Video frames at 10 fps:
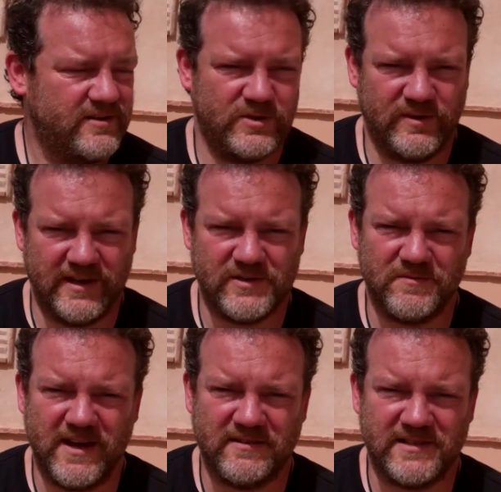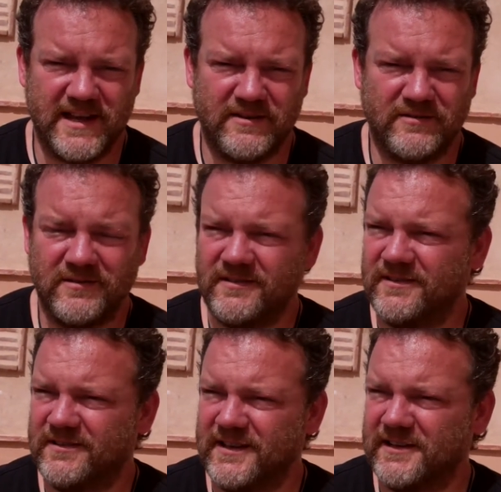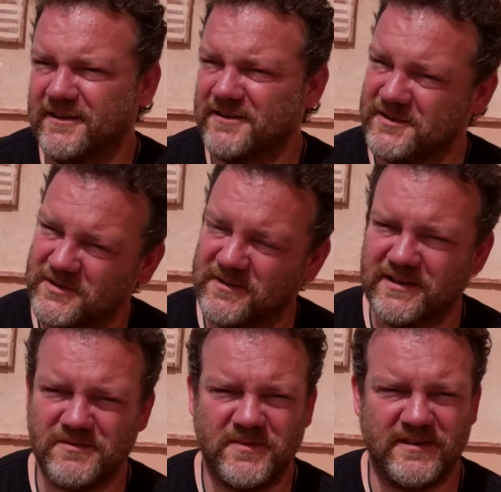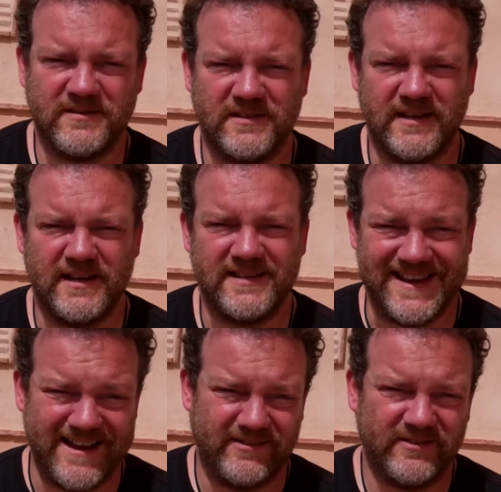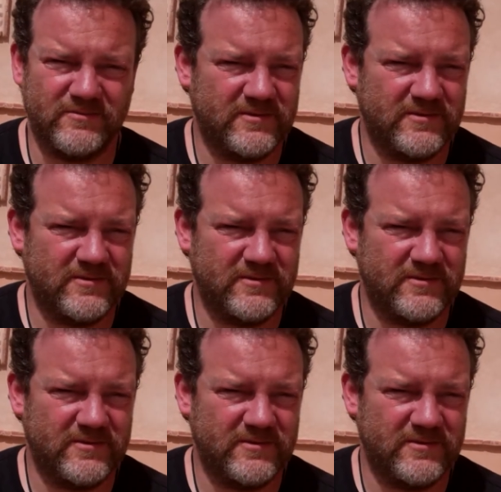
£2,000 down, and then another £2,000 today down,